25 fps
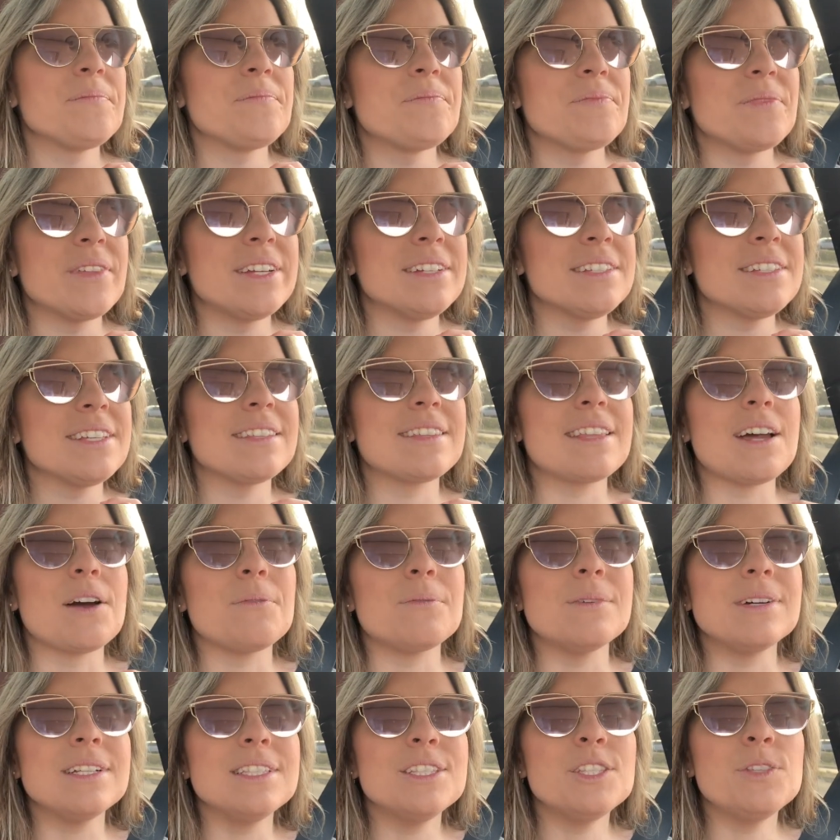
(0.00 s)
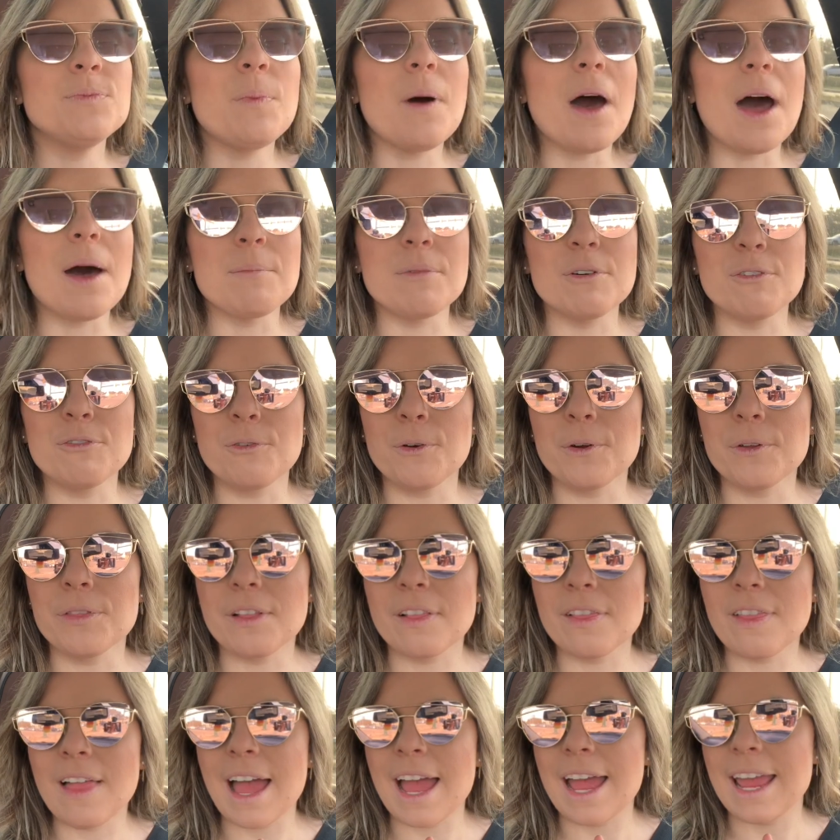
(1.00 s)
There's like that one spot before
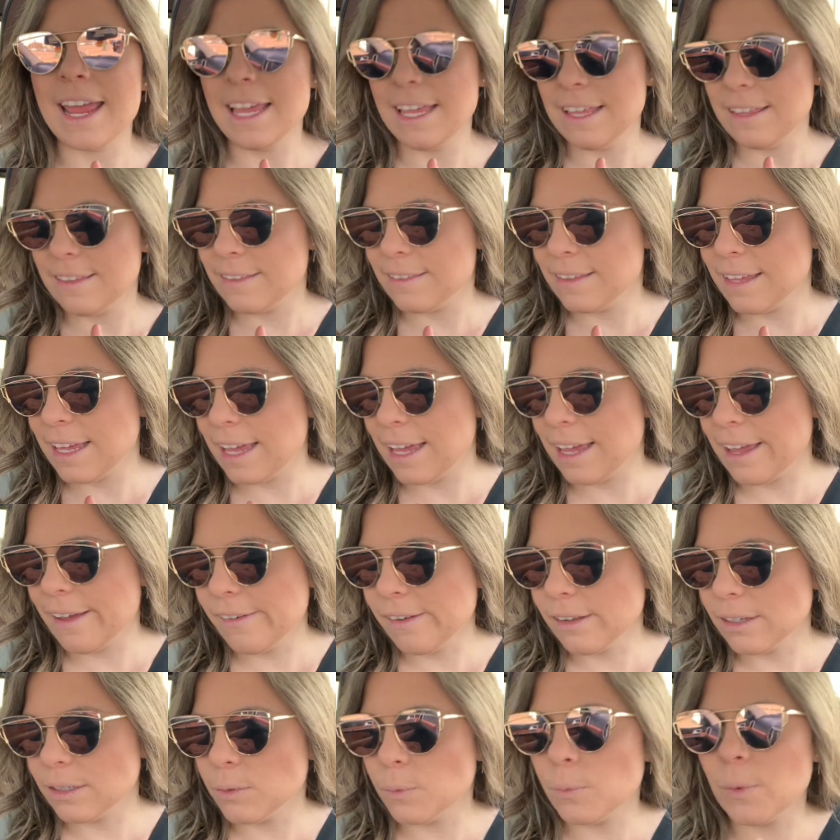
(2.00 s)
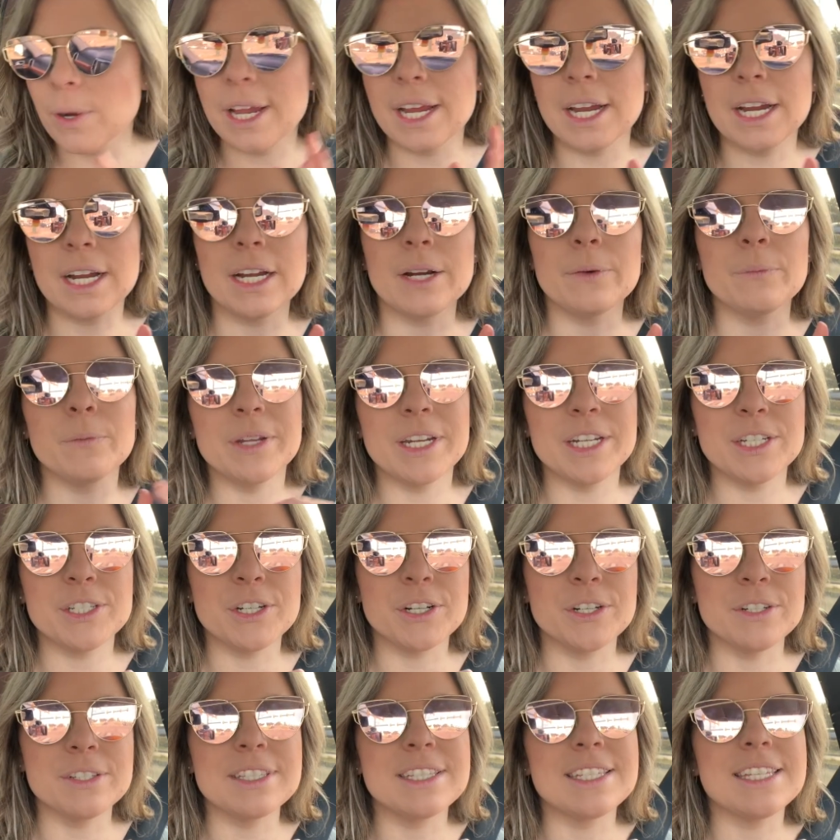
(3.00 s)
the light where when it
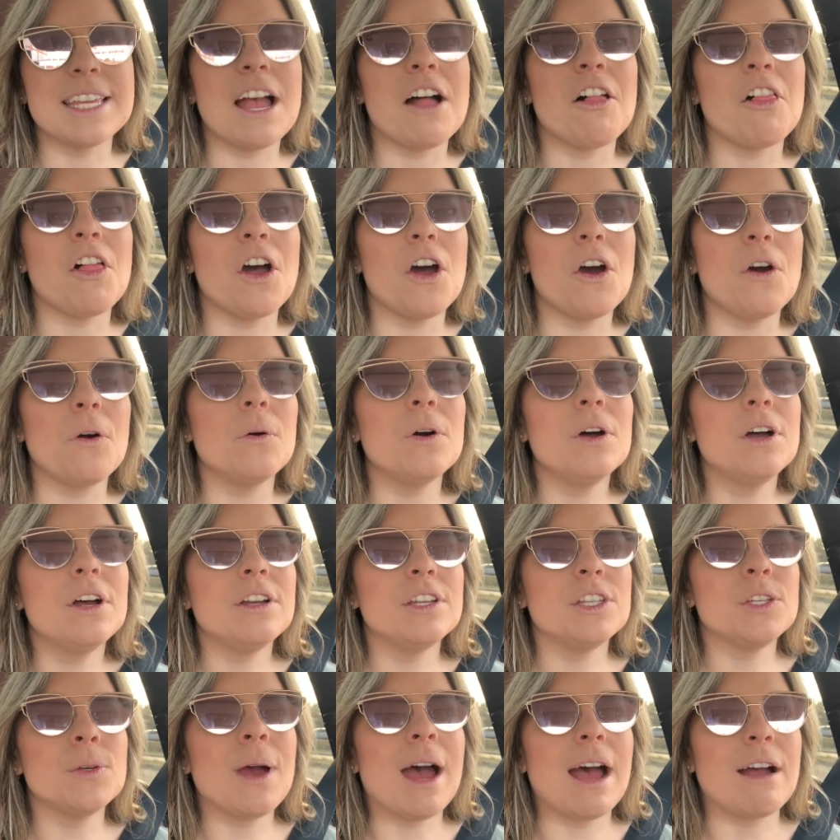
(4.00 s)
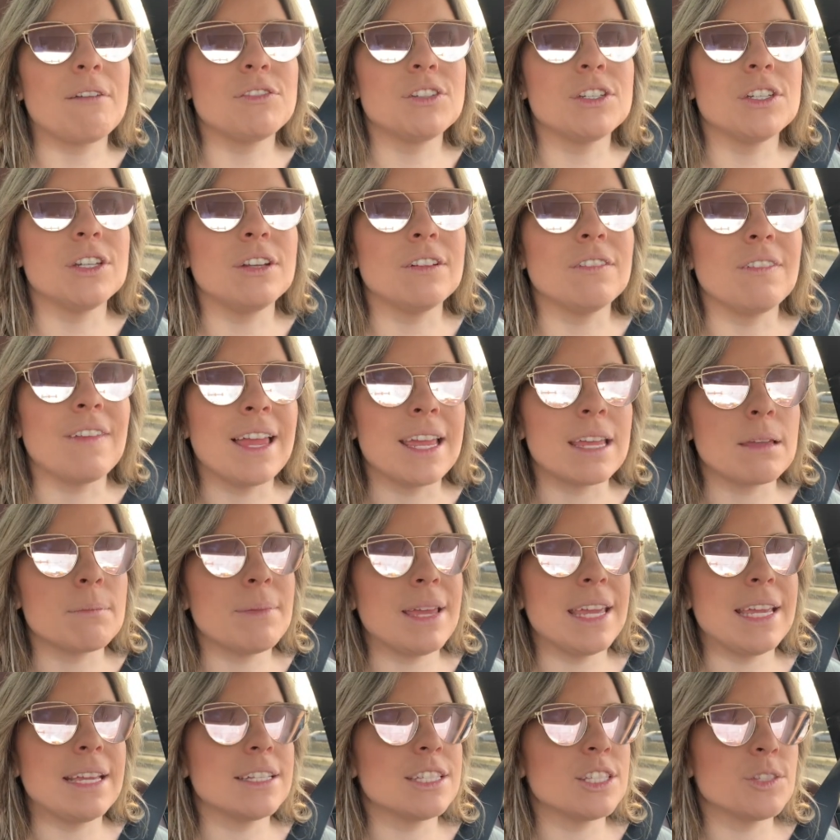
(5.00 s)
turns yellow, you have to like
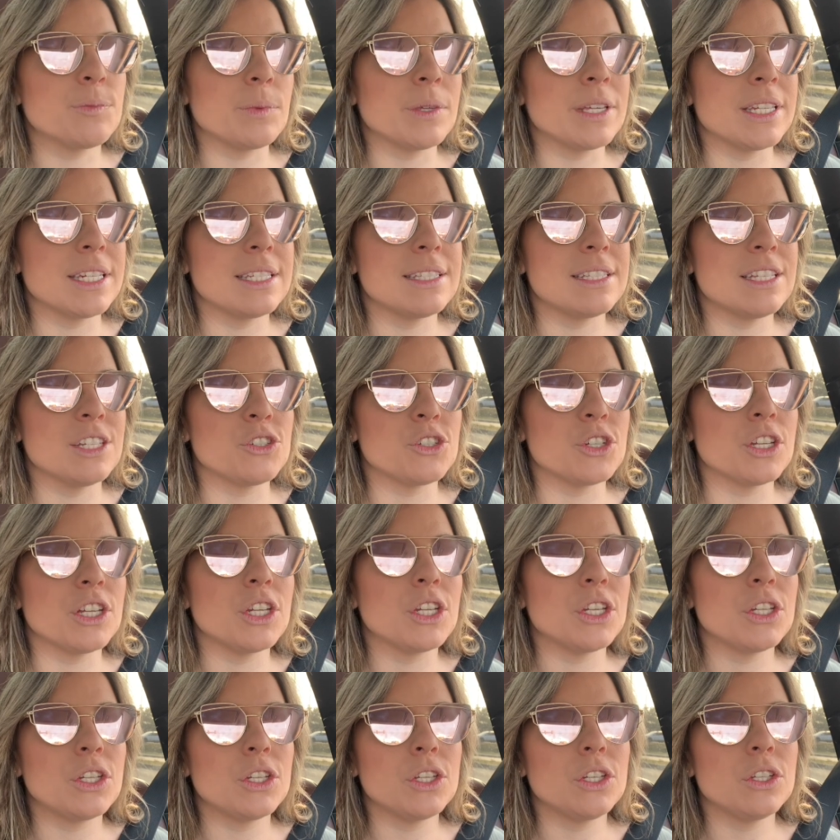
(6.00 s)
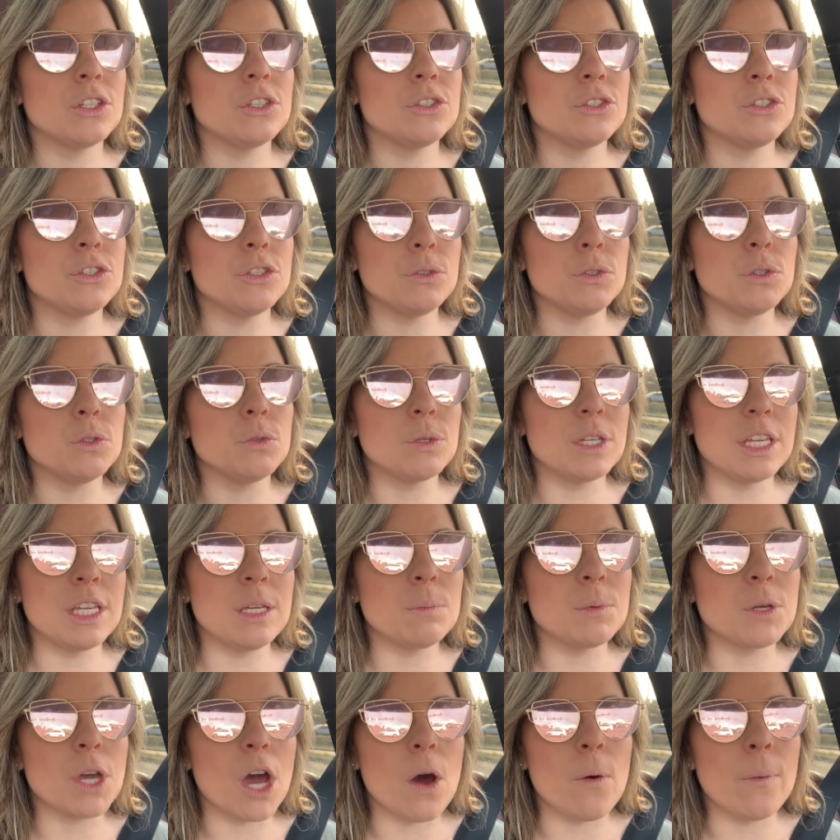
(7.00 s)
make a split decision. Do you
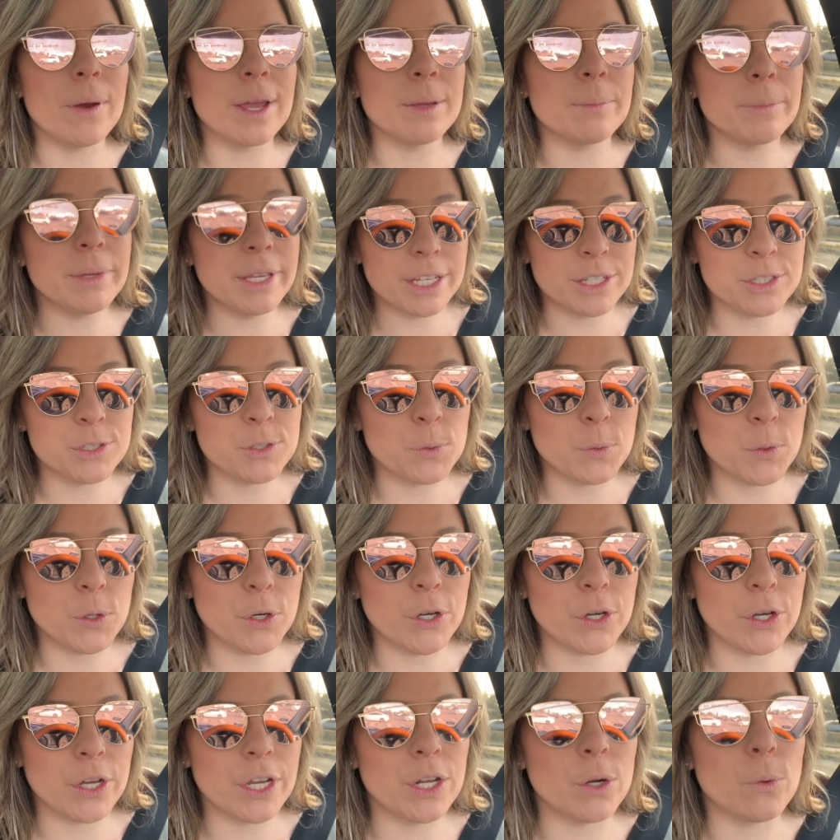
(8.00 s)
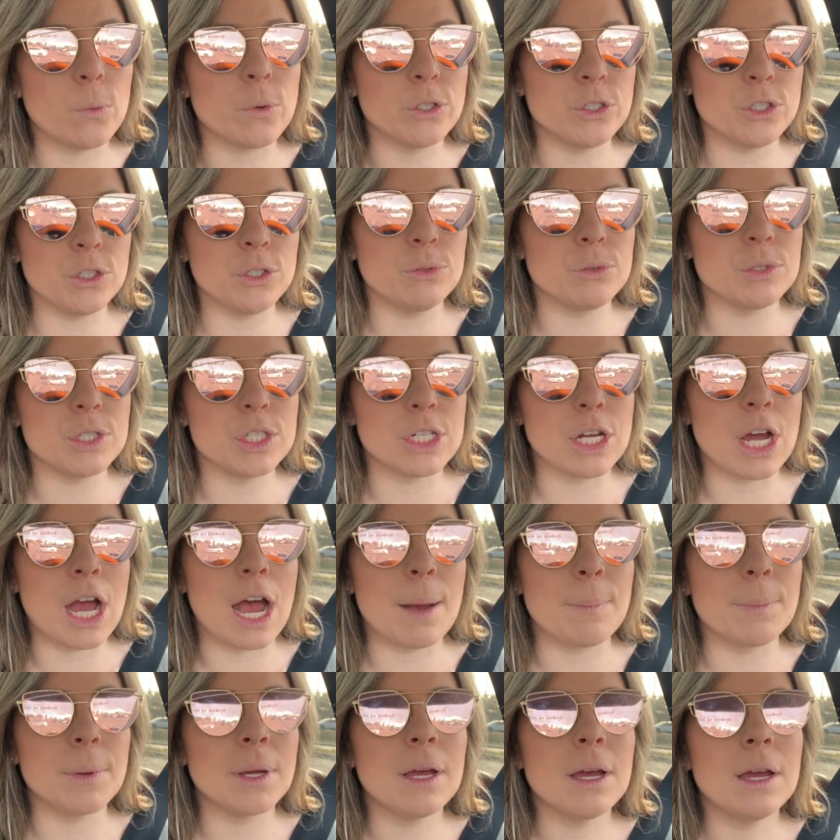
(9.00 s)
keep going because you could, or do you
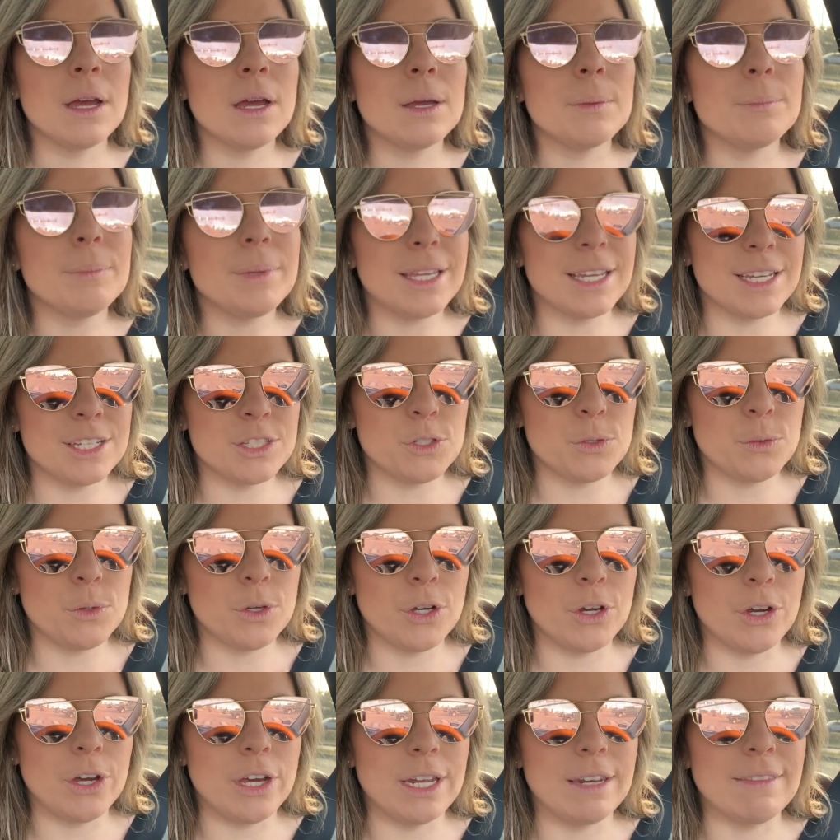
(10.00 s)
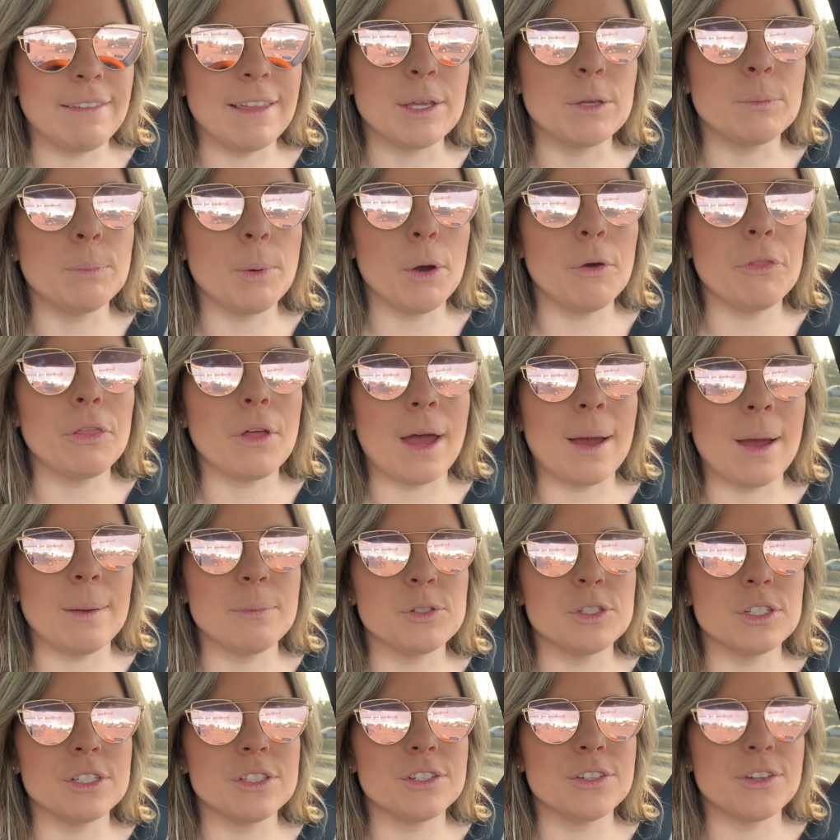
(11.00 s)
stop because you could? Like both
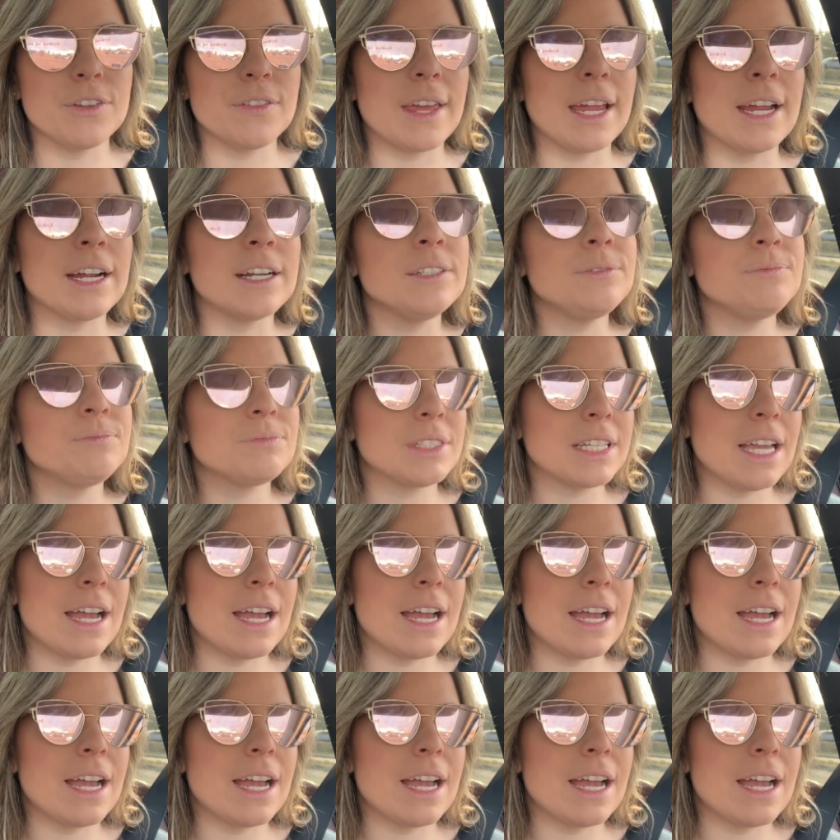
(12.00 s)
options are there.